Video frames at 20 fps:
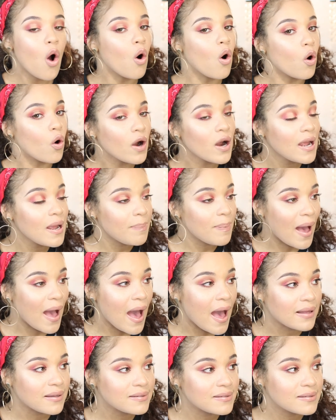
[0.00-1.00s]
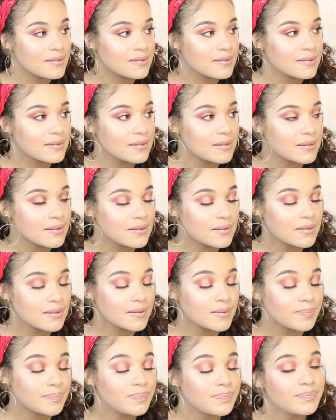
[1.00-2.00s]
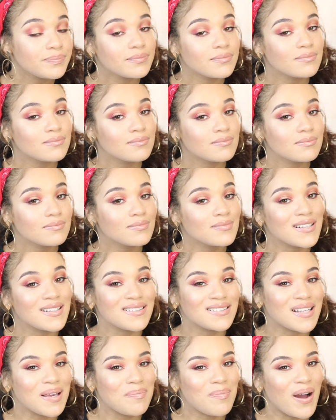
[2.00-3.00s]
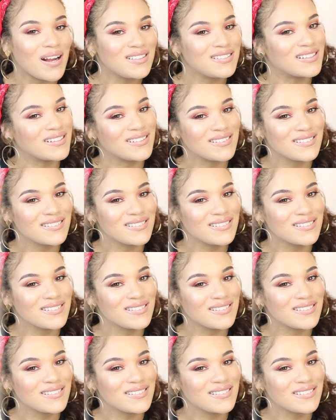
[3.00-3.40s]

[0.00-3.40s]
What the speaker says: or a pass, and just keep watching.